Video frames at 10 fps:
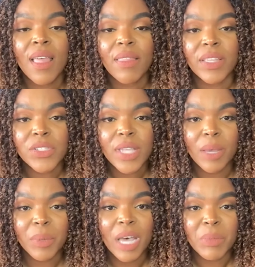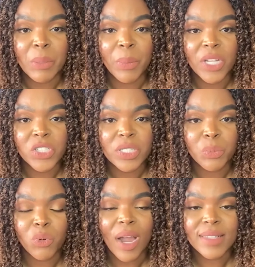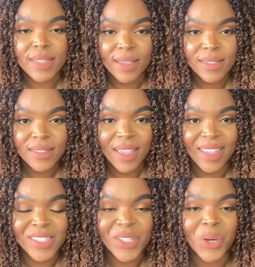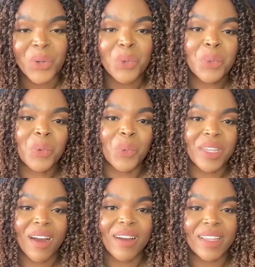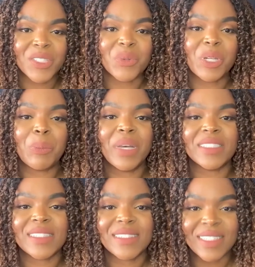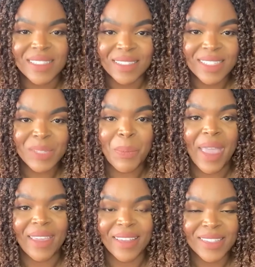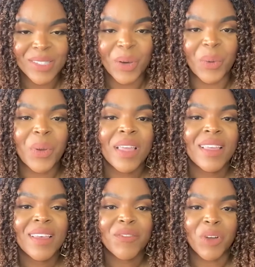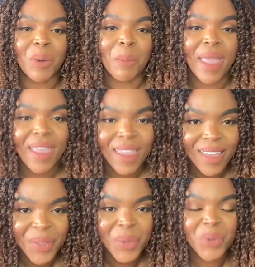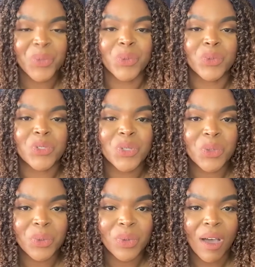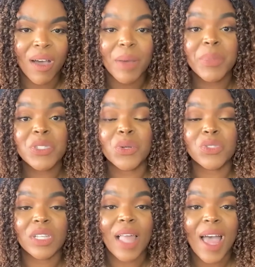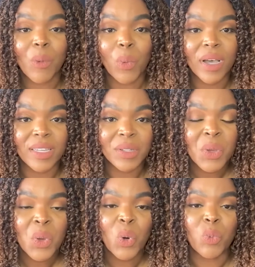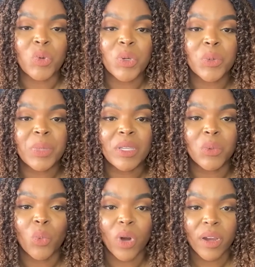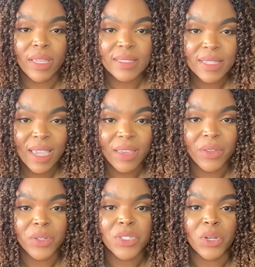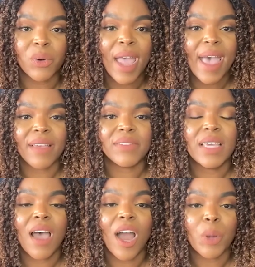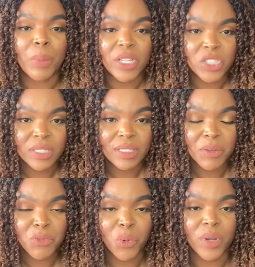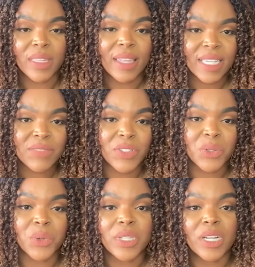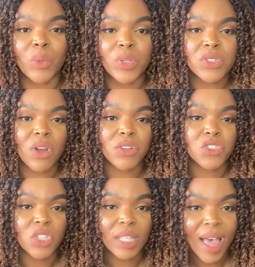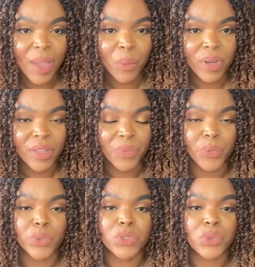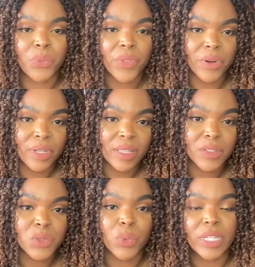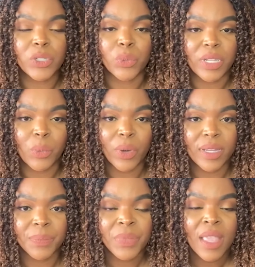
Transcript: this upcoming budget process. And so we are entering budget season. It's May, and so from May through June up until July 1, we will be working together to craft our budget for the next fiscal year, which starts July 1 through June 30th, 2021.